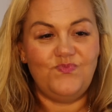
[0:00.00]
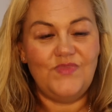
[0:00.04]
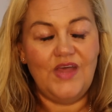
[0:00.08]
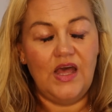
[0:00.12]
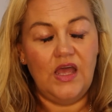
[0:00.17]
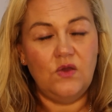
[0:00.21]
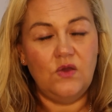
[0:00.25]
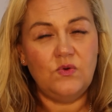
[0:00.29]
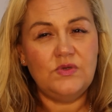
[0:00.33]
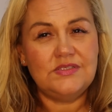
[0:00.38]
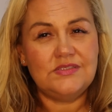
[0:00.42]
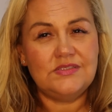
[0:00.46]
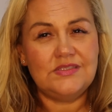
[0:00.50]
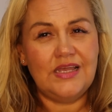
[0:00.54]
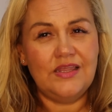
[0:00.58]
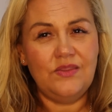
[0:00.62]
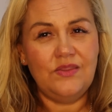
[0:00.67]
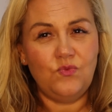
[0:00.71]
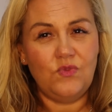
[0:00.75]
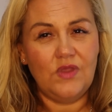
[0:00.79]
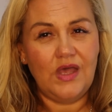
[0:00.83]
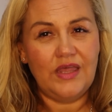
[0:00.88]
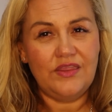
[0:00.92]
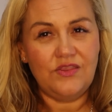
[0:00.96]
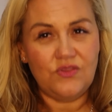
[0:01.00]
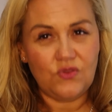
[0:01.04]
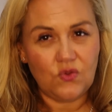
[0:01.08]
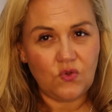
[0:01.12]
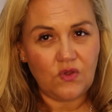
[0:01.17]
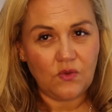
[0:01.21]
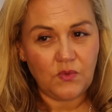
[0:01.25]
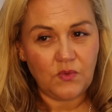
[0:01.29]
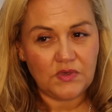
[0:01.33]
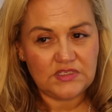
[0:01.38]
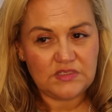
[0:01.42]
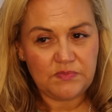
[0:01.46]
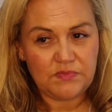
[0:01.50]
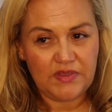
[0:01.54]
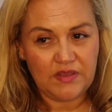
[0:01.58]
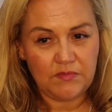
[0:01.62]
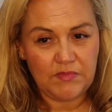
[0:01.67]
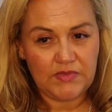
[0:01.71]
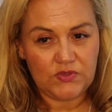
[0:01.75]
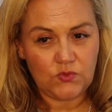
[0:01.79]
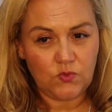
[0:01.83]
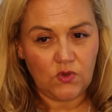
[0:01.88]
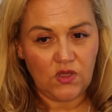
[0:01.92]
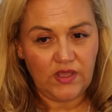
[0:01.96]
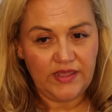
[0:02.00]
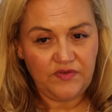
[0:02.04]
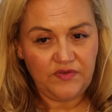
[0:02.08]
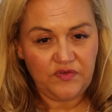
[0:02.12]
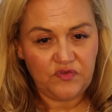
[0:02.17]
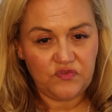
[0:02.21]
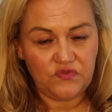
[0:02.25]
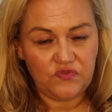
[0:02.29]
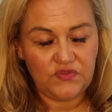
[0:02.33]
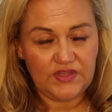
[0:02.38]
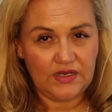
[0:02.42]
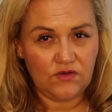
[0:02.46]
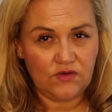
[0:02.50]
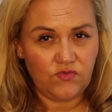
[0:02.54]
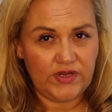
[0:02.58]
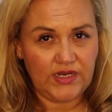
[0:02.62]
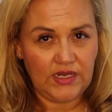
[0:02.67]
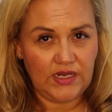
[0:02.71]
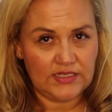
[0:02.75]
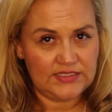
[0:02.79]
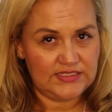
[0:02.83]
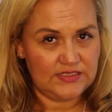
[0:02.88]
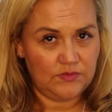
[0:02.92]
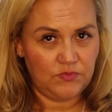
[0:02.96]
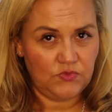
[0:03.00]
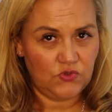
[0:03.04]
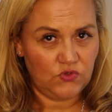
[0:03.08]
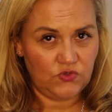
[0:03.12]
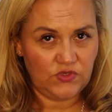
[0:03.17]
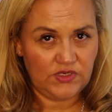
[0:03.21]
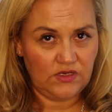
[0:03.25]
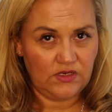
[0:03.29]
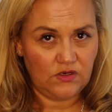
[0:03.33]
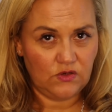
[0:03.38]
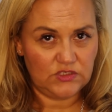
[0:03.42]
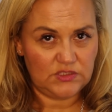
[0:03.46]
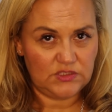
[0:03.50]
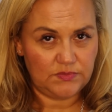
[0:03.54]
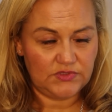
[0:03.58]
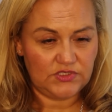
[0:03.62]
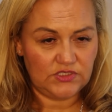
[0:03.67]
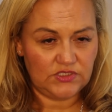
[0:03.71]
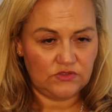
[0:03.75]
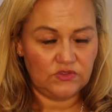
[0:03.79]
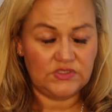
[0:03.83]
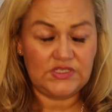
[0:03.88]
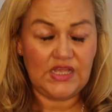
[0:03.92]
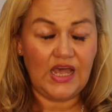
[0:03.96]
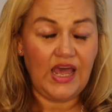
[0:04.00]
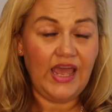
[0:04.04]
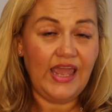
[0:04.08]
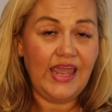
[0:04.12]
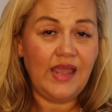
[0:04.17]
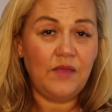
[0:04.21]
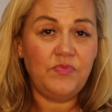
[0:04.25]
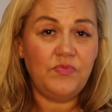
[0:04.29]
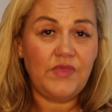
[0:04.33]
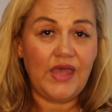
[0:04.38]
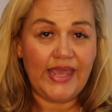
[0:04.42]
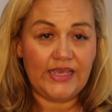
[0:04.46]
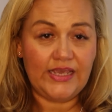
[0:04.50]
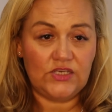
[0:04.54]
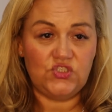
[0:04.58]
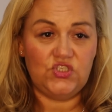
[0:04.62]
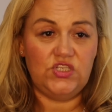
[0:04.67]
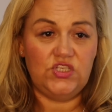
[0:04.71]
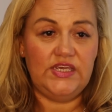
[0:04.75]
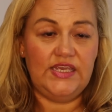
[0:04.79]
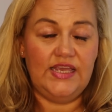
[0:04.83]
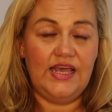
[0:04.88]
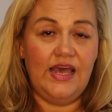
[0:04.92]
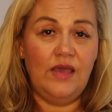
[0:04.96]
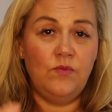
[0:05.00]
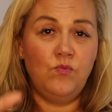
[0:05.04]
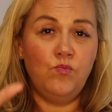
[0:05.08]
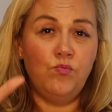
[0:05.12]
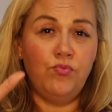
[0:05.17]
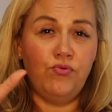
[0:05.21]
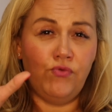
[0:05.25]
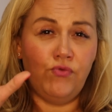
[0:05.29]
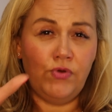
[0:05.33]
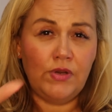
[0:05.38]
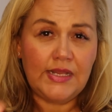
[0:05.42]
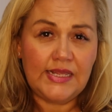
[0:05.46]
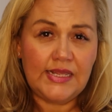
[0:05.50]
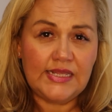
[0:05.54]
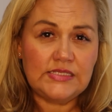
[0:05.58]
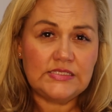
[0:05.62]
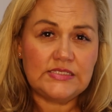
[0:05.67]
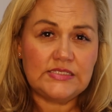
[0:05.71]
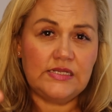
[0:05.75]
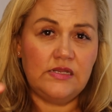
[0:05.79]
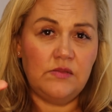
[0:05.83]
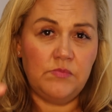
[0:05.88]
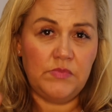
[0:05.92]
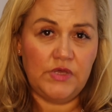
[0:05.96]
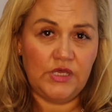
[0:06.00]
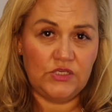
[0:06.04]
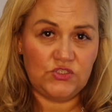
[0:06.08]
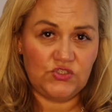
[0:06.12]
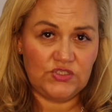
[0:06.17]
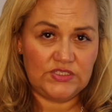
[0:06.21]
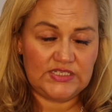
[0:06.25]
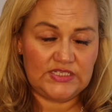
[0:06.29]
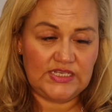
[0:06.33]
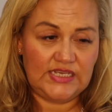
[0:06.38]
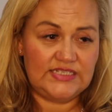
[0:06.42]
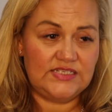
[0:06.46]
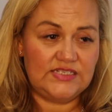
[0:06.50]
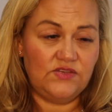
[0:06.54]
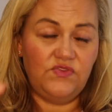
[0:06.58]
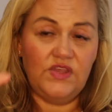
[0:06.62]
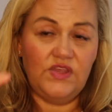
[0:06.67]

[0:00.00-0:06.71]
I thought I wanted to be a midwife, then I realised I'm not good in hospitals. I'm brilliant in emergencies.